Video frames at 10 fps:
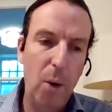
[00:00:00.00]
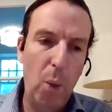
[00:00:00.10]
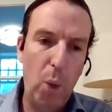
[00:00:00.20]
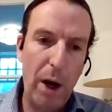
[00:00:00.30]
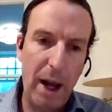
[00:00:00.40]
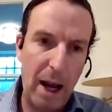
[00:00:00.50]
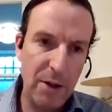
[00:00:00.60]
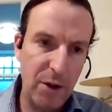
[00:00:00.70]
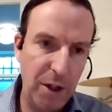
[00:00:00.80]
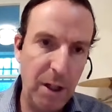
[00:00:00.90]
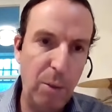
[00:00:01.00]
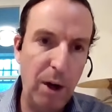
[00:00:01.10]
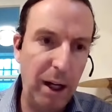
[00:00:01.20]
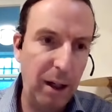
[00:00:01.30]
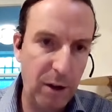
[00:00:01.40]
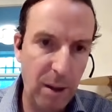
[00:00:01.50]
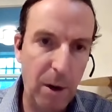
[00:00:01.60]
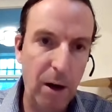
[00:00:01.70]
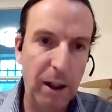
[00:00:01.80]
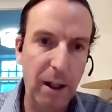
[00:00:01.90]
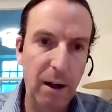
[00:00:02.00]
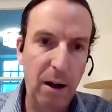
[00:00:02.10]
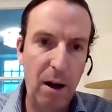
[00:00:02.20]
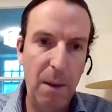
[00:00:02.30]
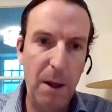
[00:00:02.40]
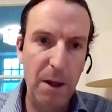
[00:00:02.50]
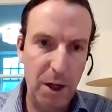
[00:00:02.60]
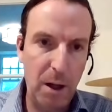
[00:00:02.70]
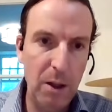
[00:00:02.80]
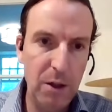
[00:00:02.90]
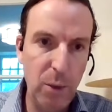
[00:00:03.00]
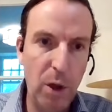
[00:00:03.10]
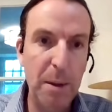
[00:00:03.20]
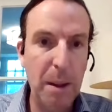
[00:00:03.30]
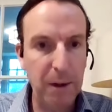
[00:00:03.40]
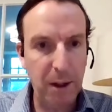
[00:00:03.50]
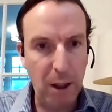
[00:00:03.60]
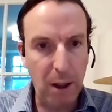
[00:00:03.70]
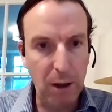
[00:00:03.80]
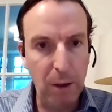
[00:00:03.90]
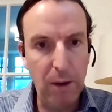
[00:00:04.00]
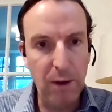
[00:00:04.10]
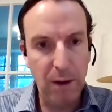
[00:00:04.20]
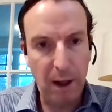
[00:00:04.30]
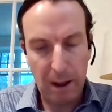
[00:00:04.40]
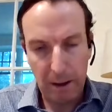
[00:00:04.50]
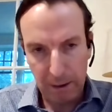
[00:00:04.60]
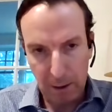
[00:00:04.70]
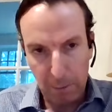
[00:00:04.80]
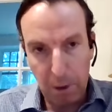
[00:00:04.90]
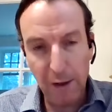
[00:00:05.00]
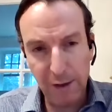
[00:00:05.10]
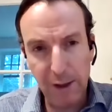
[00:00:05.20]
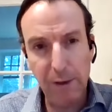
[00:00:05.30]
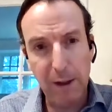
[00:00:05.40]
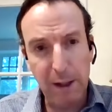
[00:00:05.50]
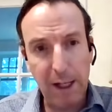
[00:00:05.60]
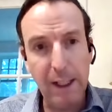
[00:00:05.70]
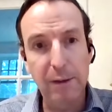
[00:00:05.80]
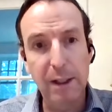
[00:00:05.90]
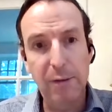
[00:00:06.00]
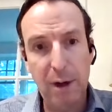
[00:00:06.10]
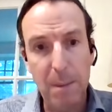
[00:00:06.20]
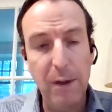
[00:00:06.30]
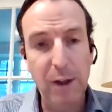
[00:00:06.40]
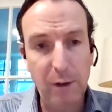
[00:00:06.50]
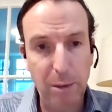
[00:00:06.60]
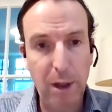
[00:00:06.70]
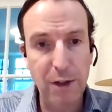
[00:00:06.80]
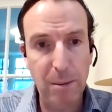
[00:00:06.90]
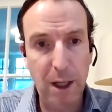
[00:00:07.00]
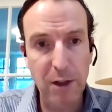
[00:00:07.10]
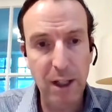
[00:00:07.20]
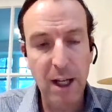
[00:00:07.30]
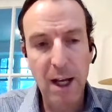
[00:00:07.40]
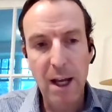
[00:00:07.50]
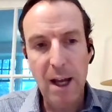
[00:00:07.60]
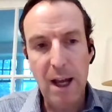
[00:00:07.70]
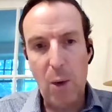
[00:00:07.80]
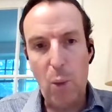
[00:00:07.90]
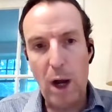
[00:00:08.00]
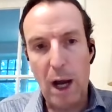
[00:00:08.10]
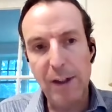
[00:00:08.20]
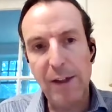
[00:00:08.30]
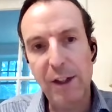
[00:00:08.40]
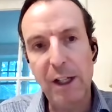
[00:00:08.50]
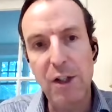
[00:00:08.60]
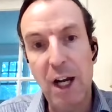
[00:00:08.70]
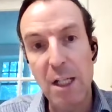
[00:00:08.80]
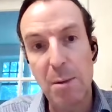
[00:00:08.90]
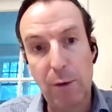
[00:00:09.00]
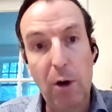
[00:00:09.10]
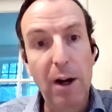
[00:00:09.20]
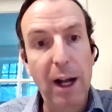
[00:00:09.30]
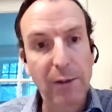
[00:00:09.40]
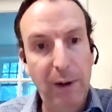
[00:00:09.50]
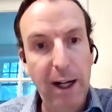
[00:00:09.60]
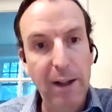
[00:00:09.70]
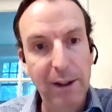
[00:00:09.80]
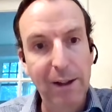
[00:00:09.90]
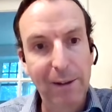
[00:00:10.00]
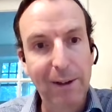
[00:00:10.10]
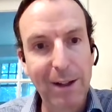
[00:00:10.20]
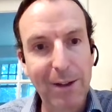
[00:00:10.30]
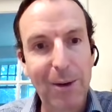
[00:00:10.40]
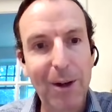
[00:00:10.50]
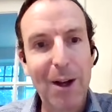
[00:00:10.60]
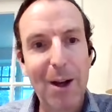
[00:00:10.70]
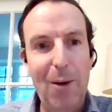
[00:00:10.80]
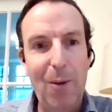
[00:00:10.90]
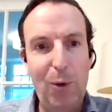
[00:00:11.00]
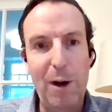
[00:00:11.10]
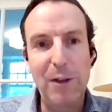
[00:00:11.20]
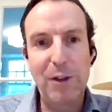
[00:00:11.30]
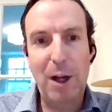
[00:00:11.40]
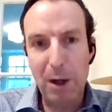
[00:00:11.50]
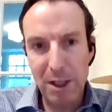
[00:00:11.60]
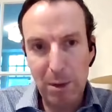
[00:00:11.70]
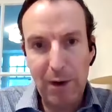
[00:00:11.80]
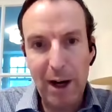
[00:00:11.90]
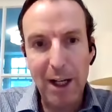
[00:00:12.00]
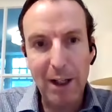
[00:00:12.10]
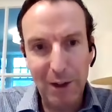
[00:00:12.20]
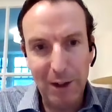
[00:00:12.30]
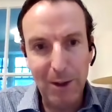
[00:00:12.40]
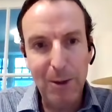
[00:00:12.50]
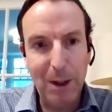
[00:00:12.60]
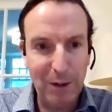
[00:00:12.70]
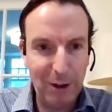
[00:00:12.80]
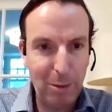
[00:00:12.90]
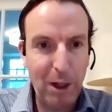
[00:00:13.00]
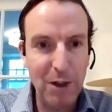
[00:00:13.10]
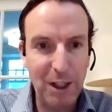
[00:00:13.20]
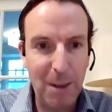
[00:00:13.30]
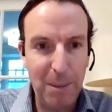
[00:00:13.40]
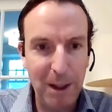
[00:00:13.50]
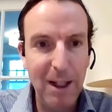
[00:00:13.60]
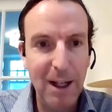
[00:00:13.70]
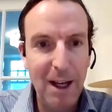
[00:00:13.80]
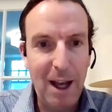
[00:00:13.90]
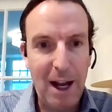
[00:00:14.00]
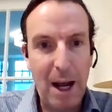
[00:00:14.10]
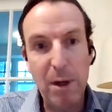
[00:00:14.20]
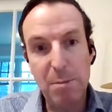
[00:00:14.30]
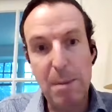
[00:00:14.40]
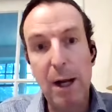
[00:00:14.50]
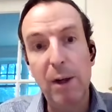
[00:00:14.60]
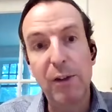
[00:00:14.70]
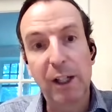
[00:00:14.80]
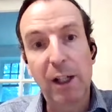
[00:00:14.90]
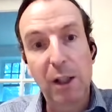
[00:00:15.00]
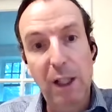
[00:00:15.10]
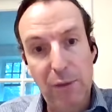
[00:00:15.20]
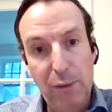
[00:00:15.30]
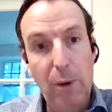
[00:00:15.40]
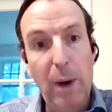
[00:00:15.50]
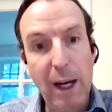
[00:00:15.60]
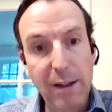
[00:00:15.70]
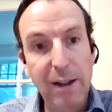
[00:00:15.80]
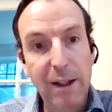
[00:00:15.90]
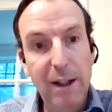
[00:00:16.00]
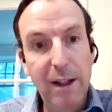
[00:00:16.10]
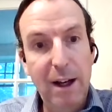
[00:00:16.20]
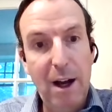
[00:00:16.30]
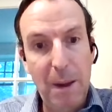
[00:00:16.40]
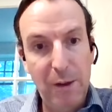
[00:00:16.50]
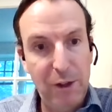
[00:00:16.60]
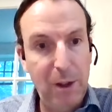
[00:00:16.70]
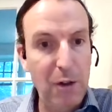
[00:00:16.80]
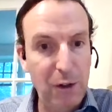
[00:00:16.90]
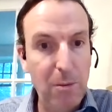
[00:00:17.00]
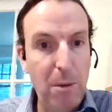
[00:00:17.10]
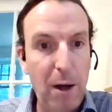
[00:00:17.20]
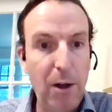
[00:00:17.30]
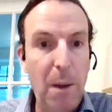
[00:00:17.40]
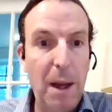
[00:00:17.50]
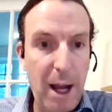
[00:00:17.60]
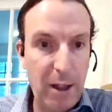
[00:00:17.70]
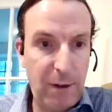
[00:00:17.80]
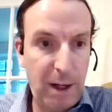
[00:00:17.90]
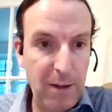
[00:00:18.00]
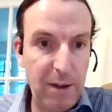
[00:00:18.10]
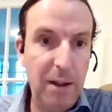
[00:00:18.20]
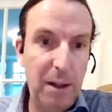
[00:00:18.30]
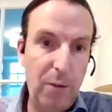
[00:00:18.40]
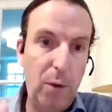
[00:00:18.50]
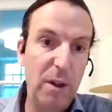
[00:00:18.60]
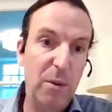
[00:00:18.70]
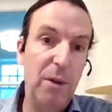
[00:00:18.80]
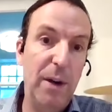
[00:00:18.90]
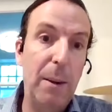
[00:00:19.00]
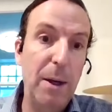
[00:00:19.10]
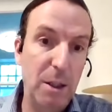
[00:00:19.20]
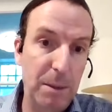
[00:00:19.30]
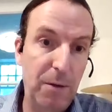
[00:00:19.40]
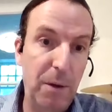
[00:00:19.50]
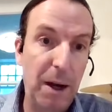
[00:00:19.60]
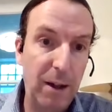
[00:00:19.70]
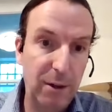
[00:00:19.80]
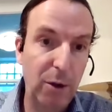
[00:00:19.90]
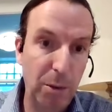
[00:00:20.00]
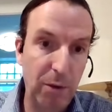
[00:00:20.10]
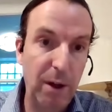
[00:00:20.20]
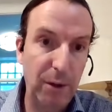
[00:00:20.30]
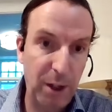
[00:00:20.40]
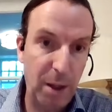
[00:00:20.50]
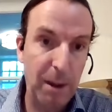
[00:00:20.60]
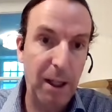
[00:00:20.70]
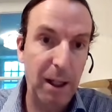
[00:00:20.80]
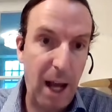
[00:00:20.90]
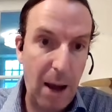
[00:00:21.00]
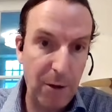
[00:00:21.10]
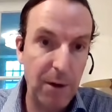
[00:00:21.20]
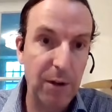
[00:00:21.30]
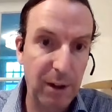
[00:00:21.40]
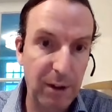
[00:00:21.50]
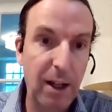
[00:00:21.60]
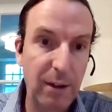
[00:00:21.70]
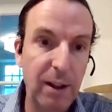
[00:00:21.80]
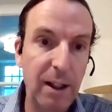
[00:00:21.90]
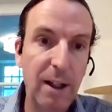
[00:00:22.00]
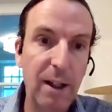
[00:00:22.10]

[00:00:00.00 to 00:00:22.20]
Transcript: What answer are you going to bring to the market on the geology? What are we able to conclude, uh, you know, positively or negatively from this exploration budget? And how's how that's going to change before our next financing, right? So what are these dollars I'm providing to you as exploration company? And how much better is it going to look if we're right on this geological model on the next financing? And therefore, what will the valuation be for the next group of investors coming in after the success?